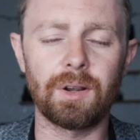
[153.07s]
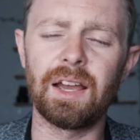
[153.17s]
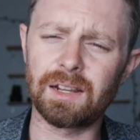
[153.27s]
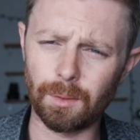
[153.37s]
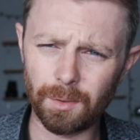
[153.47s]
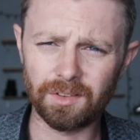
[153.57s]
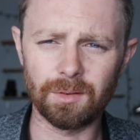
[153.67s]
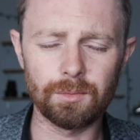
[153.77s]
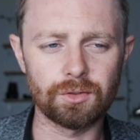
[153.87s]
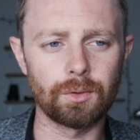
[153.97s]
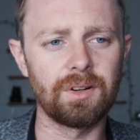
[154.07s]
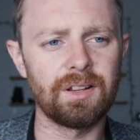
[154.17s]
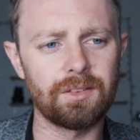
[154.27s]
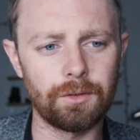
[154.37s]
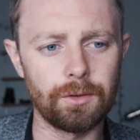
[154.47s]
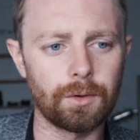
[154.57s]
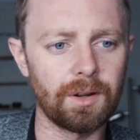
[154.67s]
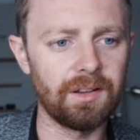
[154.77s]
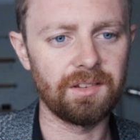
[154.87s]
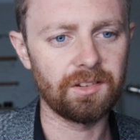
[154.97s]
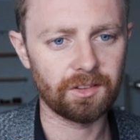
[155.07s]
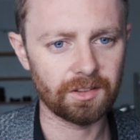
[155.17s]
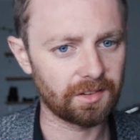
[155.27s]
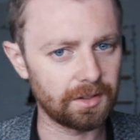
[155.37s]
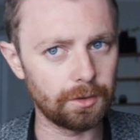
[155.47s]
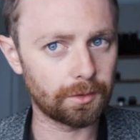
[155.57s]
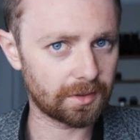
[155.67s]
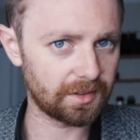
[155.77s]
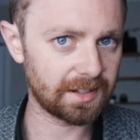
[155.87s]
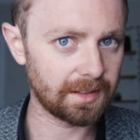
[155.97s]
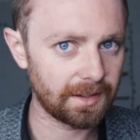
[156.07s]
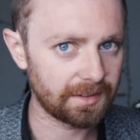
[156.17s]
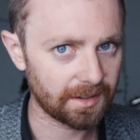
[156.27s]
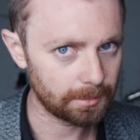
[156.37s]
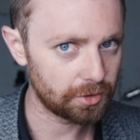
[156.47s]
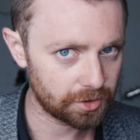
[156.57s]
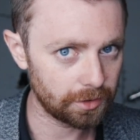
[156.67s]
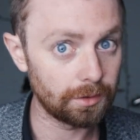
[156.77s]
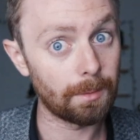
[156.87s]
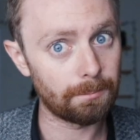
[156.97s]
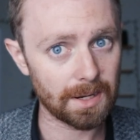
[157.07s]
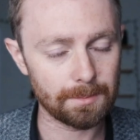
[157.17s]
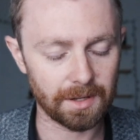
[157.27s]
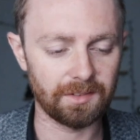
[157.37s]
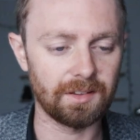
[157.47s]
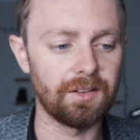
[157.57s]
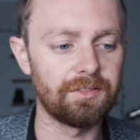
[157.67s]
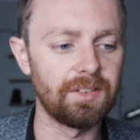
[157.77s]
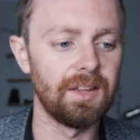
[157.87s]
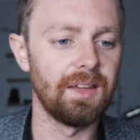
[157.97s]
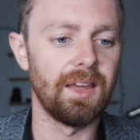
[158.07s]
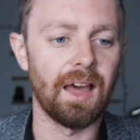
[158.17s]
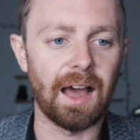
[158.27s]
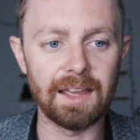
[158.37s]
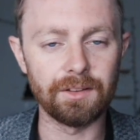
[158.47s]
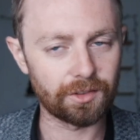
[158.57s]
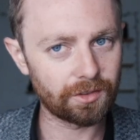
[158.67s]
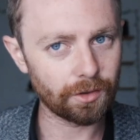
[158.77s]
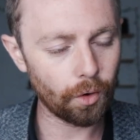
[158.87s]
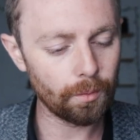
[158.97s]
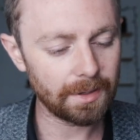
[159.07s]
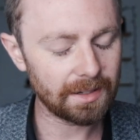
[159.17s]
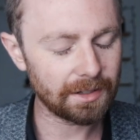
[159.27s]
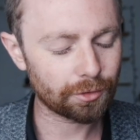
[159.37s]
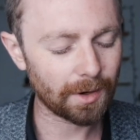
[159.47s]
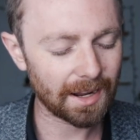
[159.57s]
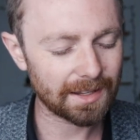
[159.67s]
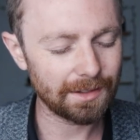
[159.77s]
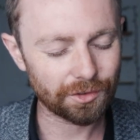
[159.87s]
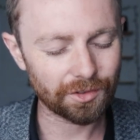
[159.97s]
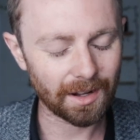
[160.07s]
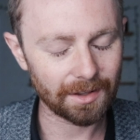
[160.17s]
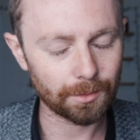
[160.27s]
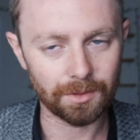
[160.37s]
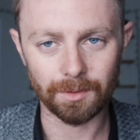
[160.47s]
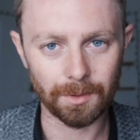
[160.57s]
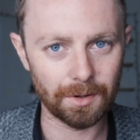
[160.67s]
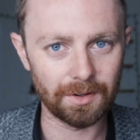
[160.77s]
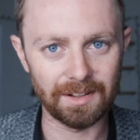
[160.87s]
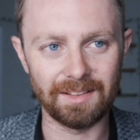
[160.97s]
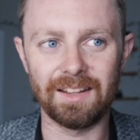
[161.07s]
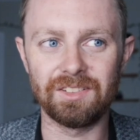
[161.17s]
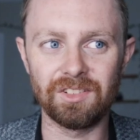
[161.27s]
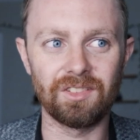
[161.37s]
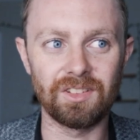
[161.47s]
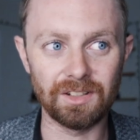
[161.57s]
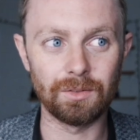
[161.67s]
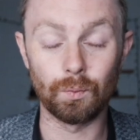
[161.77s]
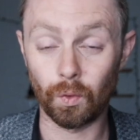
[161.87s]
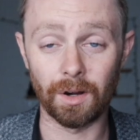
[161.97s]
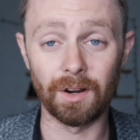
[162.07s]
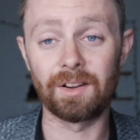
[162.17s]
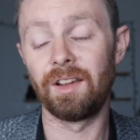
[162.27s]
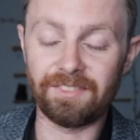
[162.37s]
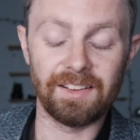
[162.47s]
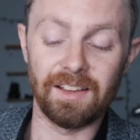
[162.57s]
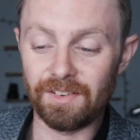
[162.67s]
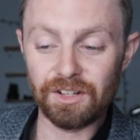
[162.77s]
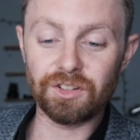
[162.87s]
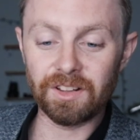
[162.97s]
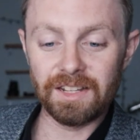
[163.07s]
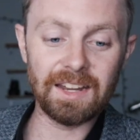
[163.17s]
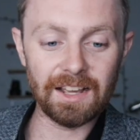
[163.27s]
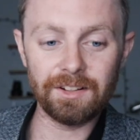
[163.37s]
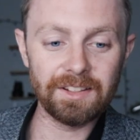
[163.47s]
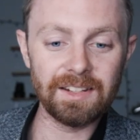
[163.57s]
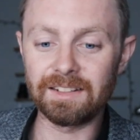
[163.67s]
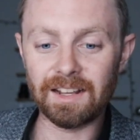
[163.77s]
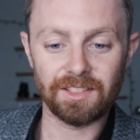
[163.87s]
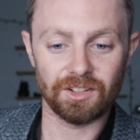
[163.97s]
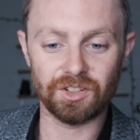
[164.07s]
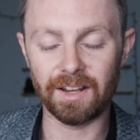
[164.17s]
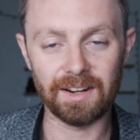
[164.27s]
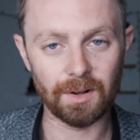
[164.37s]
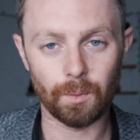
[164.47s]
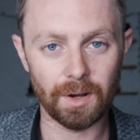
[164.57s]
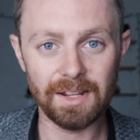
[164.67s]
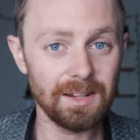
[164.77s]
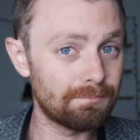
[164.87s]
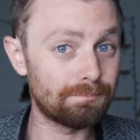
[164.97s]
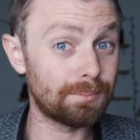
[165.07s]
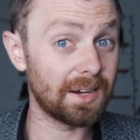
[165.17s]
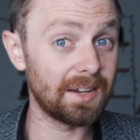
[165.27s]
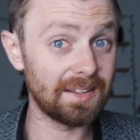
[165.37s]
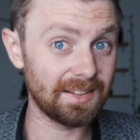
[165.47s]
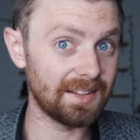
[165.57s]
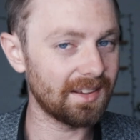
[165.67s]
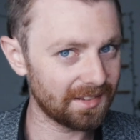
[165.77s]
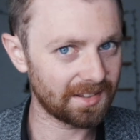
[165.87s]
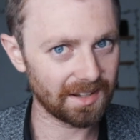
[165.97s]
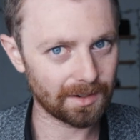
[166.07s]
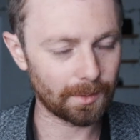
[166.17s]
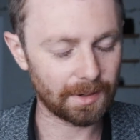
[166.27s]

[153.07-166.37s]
track. I want something short, nothing too crazy, just because I knew it was going to take a lot of time to shoot by myself. I had so many tracking shots with the Ronin that just didn't work. I eventually nailed it and got the shot I wanted, but it does take a